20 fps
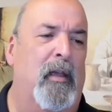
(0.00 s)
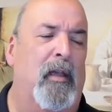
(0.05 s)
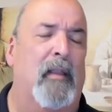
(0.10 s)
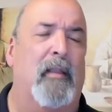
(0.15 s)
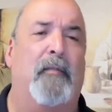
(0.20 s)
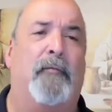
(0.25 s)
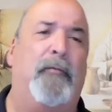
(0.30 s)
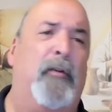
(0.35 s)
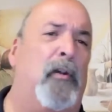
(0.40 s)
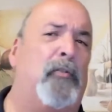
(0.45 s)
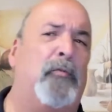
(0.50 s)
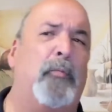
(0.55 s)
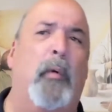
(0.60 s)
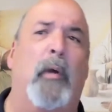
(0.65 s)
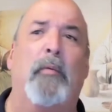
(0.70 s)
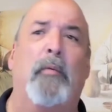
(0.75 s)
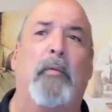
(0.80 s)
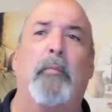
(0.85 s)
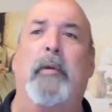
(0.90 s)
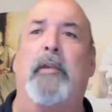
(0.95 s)
The first
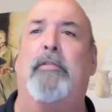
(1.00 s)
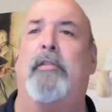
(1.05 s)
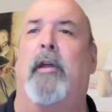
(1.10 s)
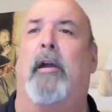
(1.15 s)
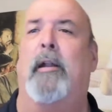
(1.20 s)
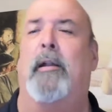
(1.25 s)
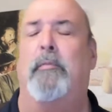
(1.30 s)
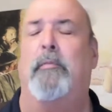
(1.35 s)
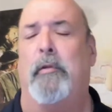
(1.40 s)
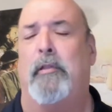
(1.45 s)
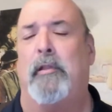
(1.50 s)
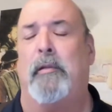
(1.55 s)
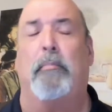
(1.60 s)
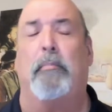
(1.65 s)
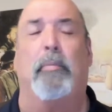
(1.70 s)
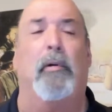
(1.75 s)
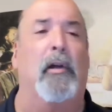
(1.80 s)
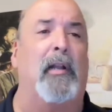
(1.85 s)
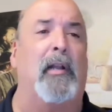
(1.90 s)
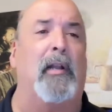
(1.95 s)
one we started was in
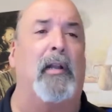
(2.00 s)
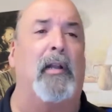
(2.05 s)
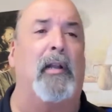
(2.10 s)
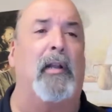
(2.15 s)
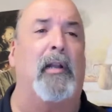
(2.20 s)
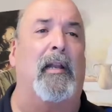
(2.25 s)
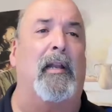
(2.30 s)
Brooklyn.